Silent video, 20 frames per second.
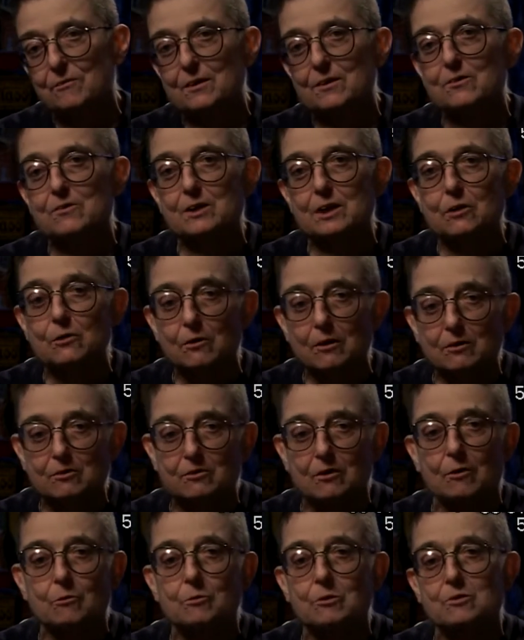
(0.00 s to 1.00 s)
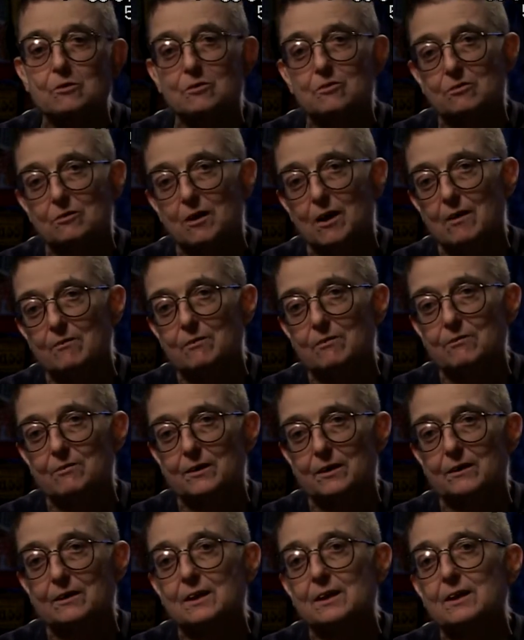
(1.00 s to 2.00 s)
and she also was a
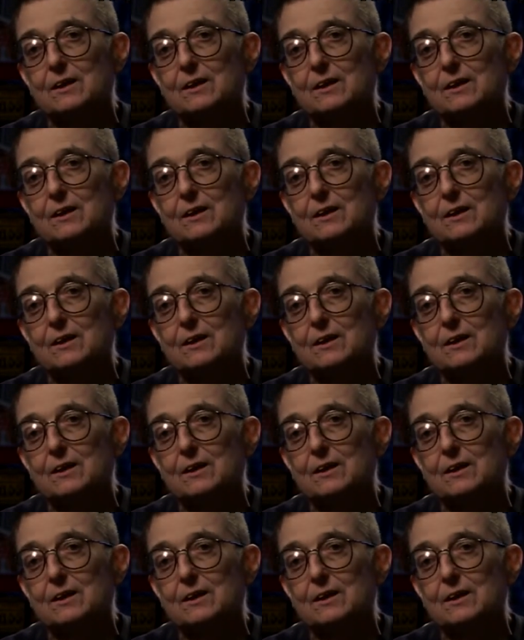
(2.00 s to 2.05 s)
Slavophile.